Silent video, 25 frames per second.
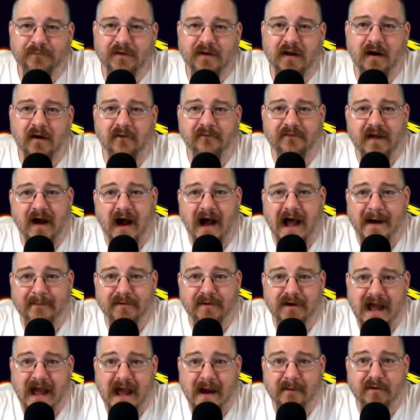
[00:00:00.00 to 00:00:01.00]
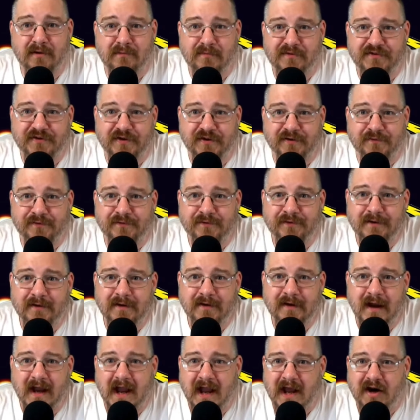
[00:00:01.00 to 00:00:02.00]
of the habitable zone,
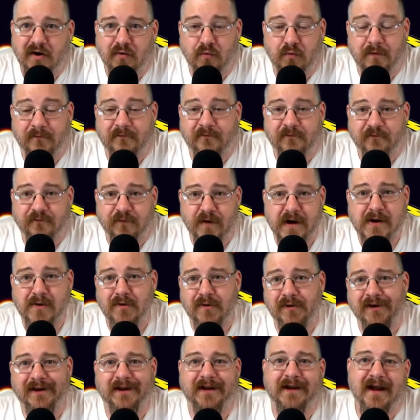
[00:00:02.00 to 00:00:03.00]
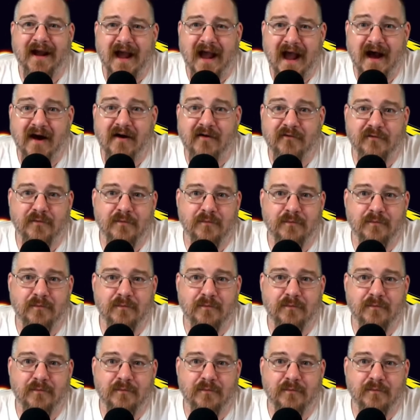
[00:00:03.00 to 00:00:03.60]
and it would frequently have